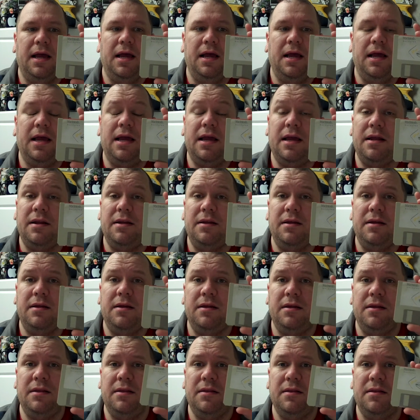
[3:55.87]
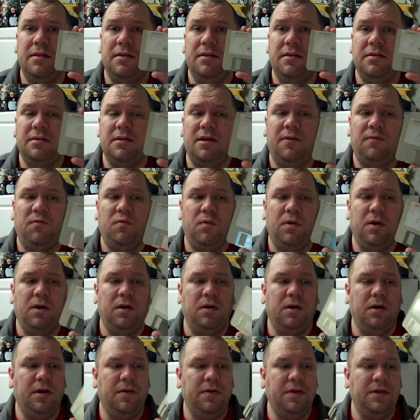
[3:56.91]
and the software,
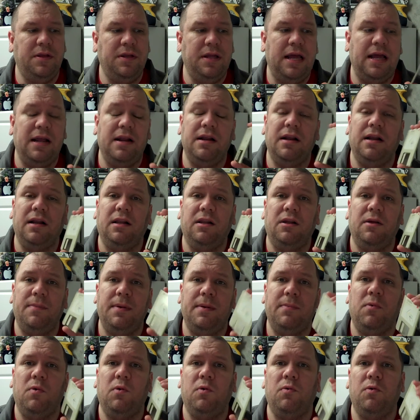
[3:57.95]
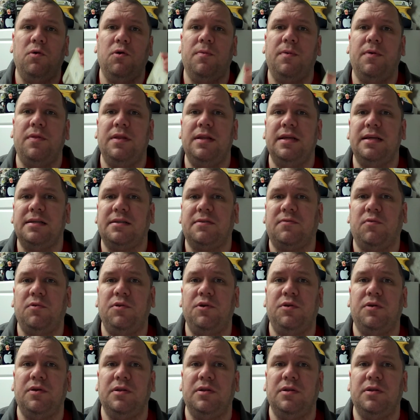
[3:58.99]
and then it had a little bit more room on the disk where you